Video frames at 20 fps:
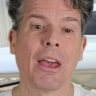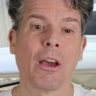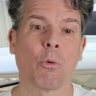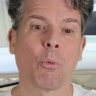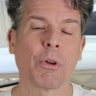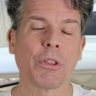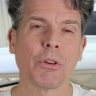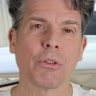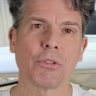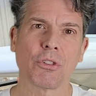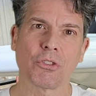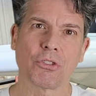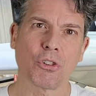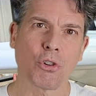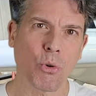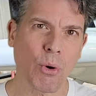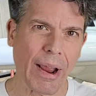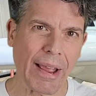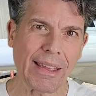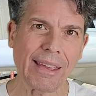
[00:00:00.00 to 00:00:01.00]
When you're just
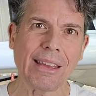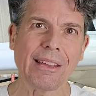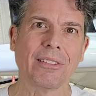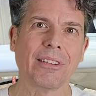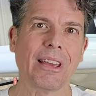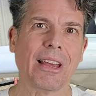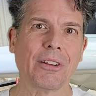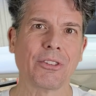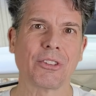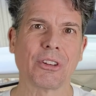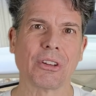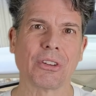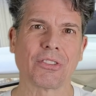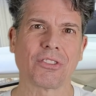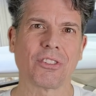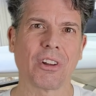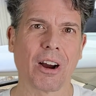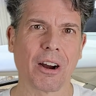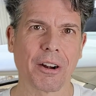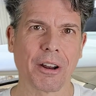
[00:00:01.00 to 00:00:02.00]
cranking the engine to
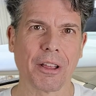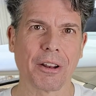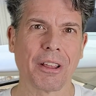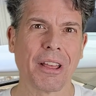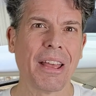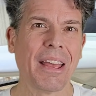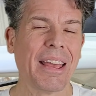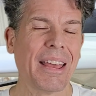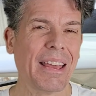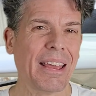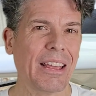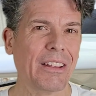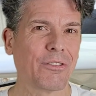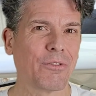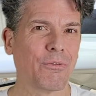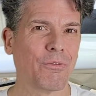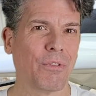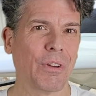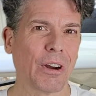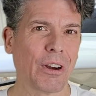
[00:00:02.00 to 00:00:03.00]
start it, it's
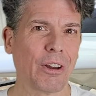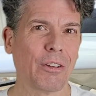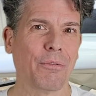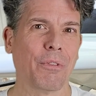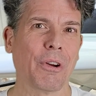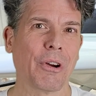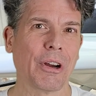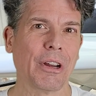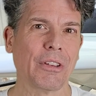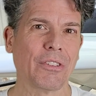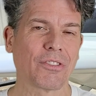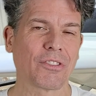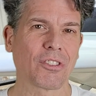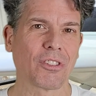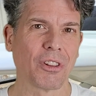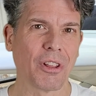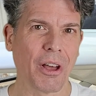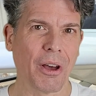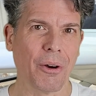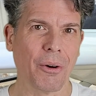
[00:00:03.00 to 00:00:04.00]
very, very
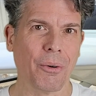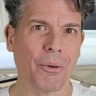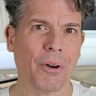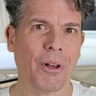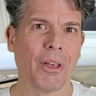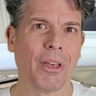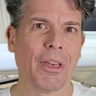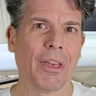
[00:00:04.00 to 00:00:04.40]
slow.